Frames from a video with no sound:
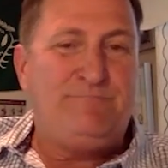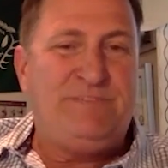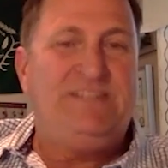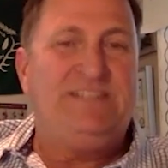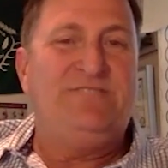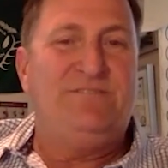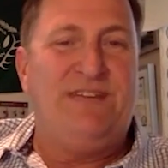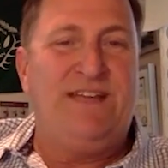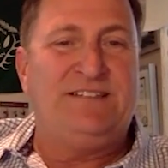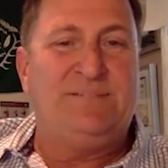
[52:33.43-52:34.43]
piece of
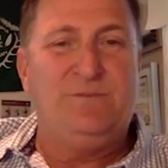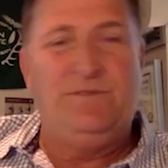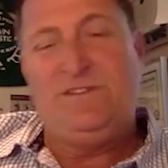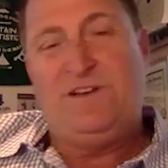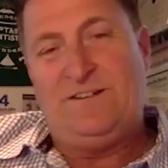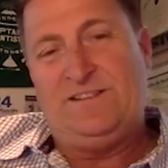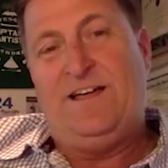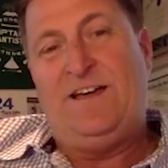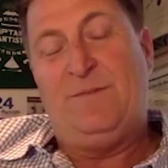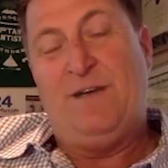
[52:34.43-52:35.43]
advice? I mean, we've talked a
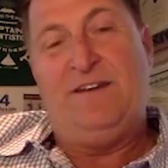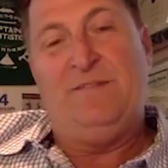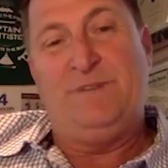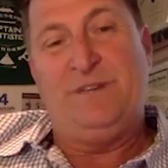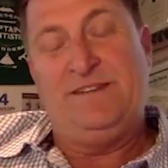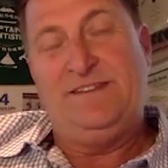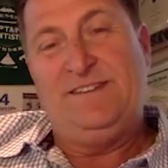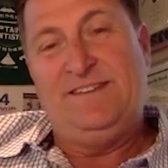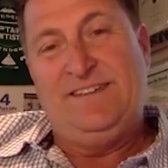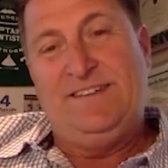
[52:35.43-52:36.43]
lot about it, but
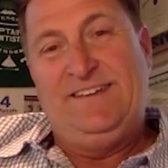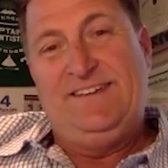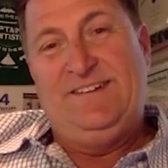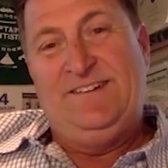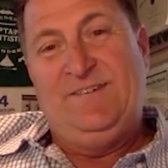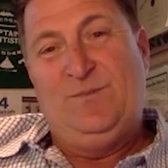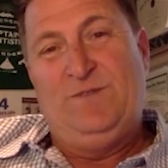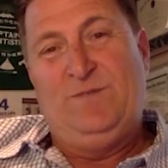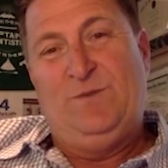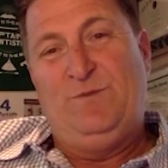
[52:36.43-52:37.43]

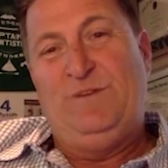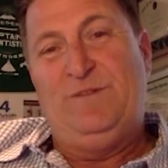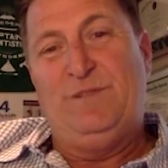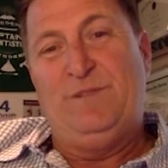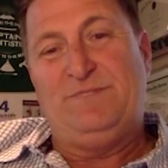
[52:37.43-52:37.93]
what would be your best